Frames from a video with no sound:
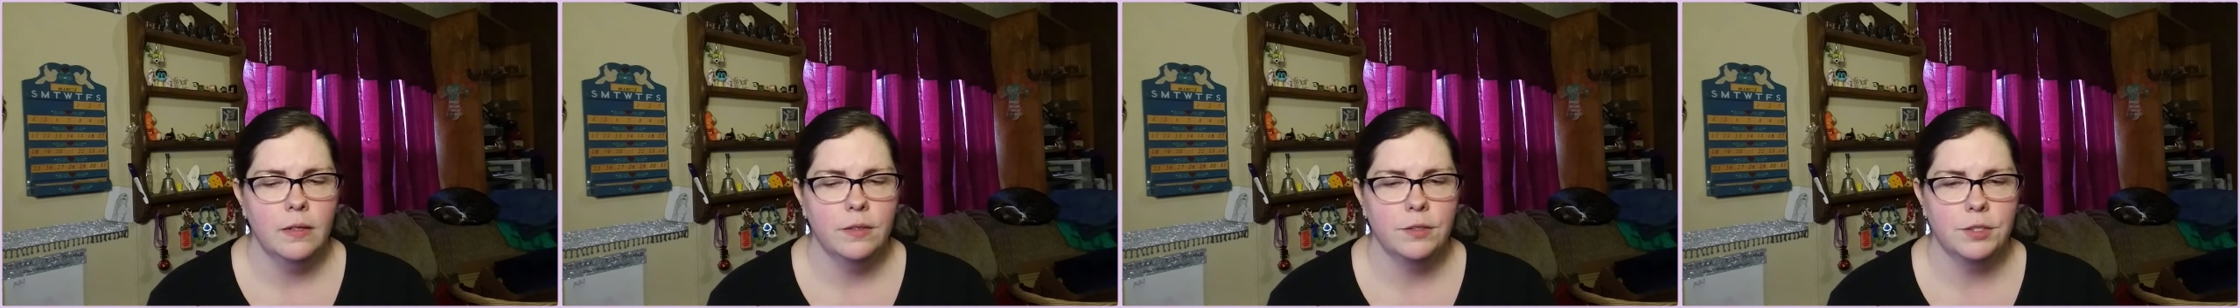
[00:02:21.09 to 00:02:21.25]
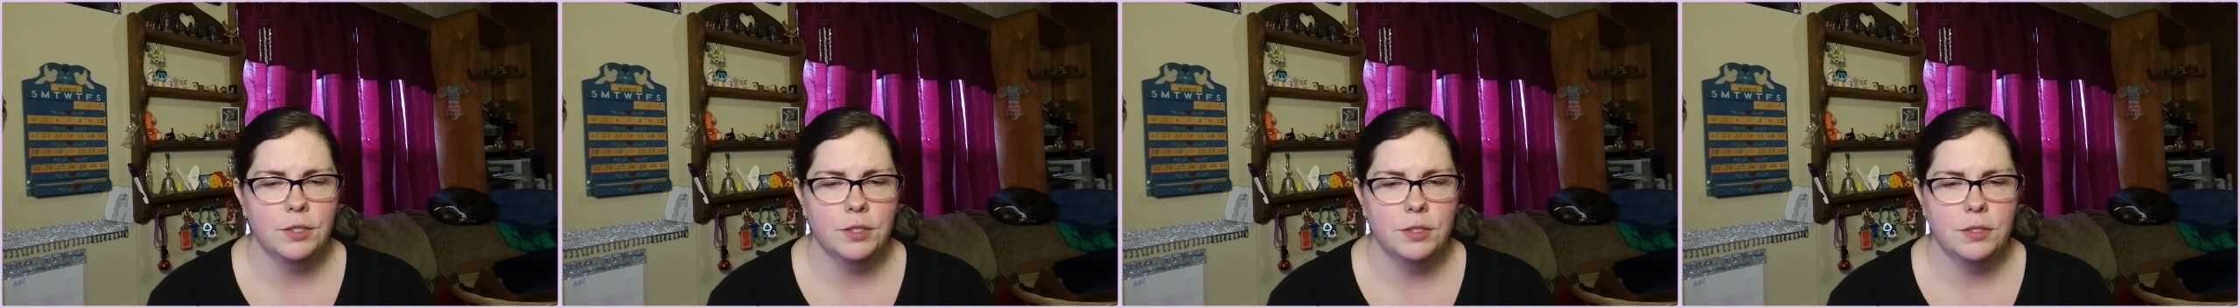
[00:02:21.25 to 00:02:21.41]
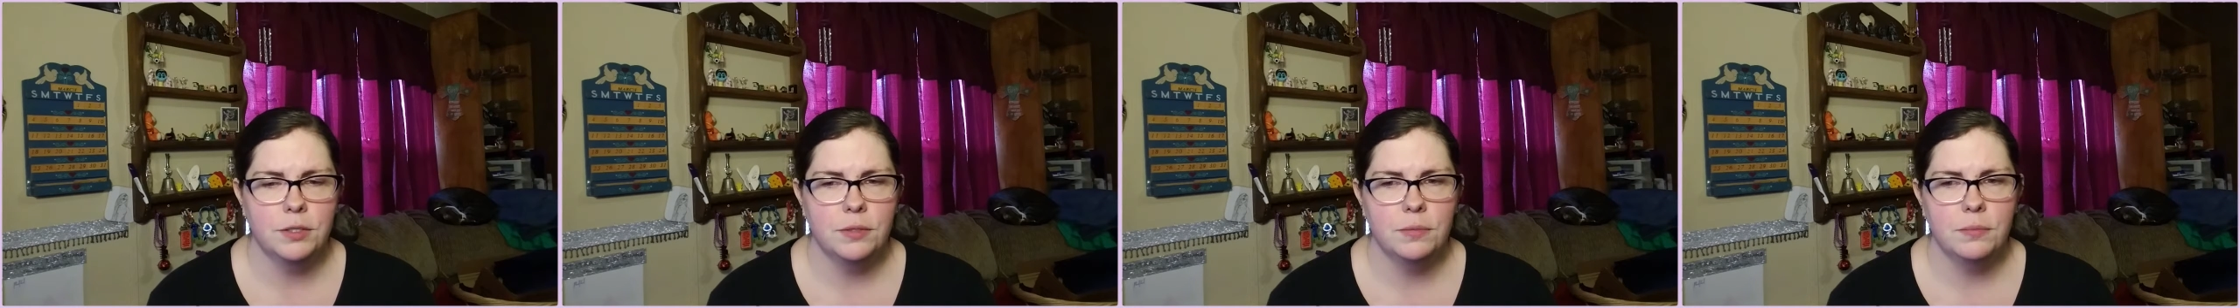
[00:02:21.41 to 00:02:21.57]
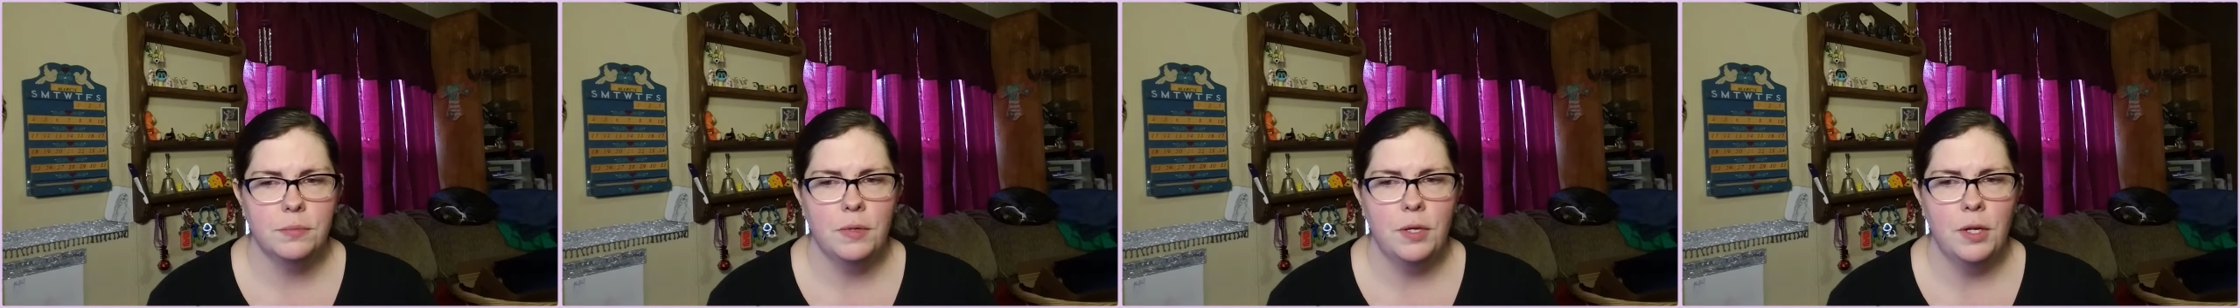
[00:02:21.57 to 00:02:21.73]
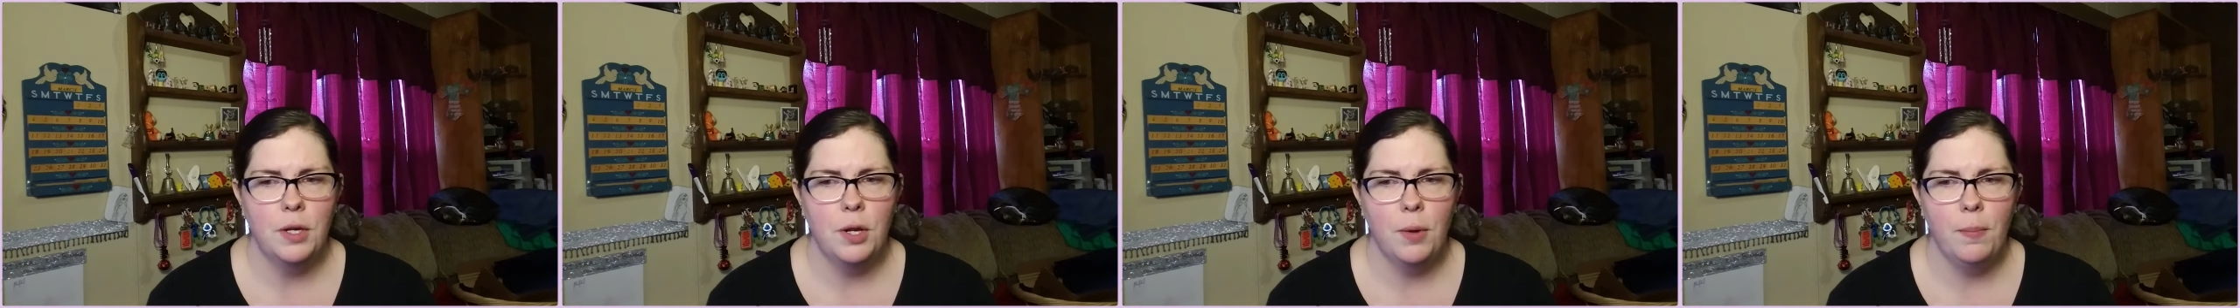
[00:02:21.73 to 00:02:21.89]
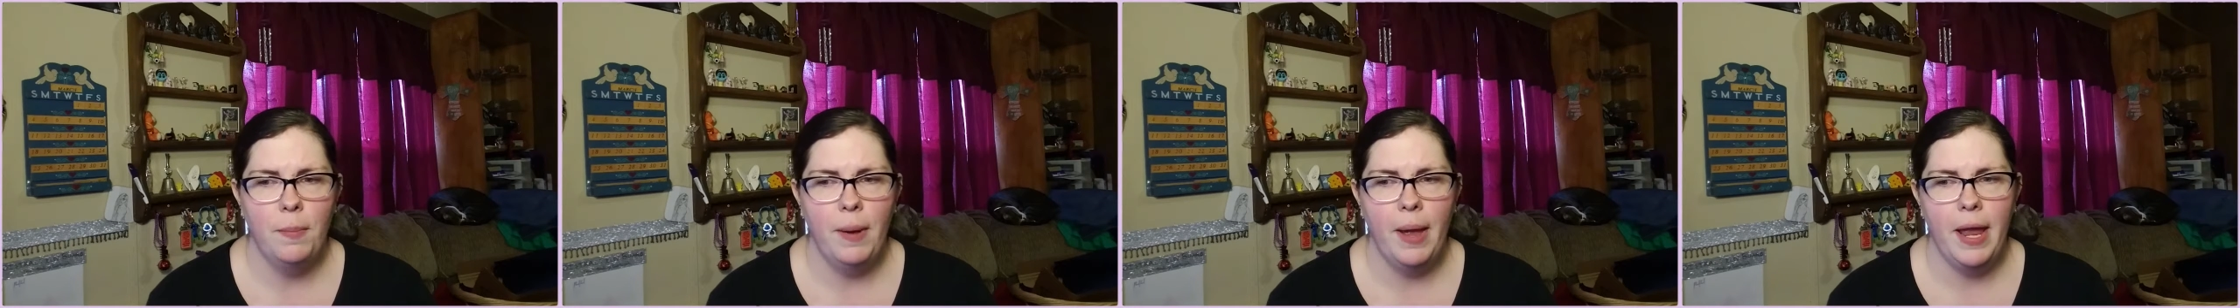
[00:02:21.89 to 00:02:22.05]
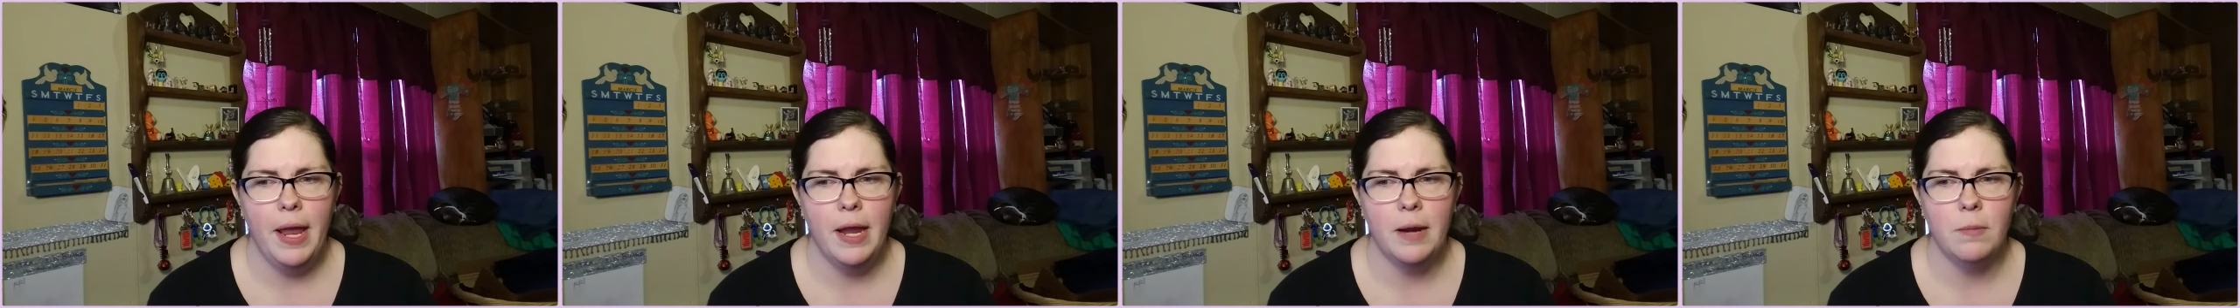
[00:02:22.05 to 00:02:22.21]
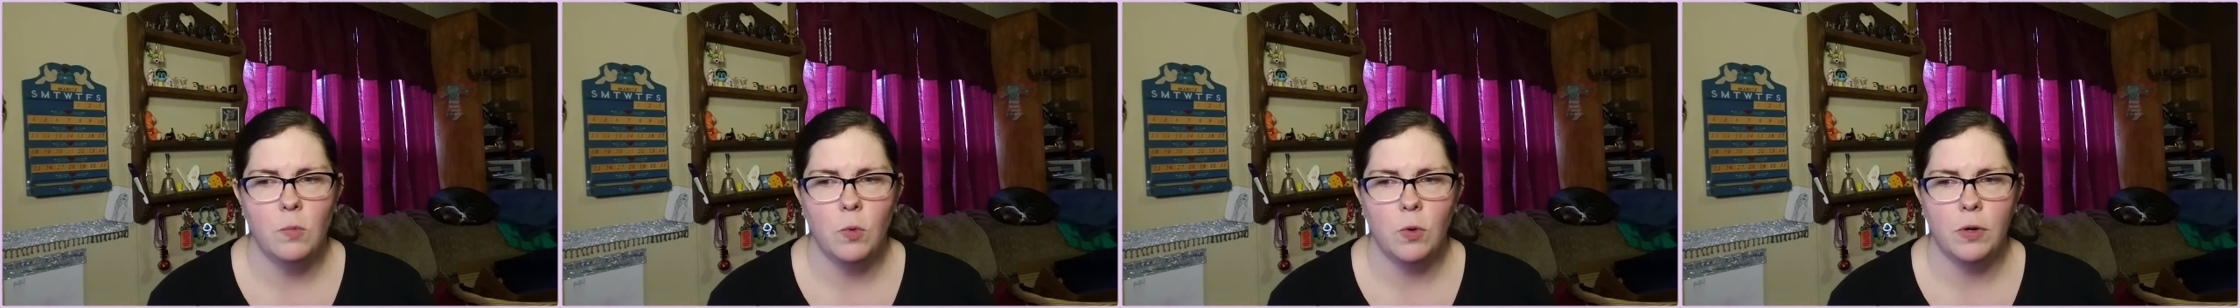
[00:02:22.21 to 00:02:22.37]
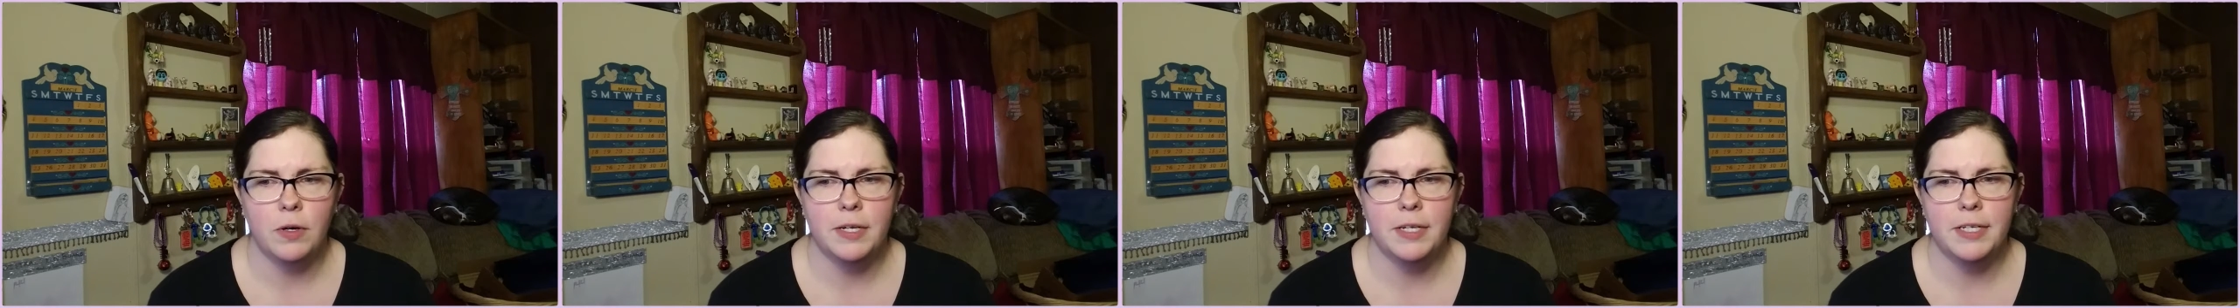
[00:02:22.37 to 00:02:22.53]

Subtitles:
Just, you know, paying more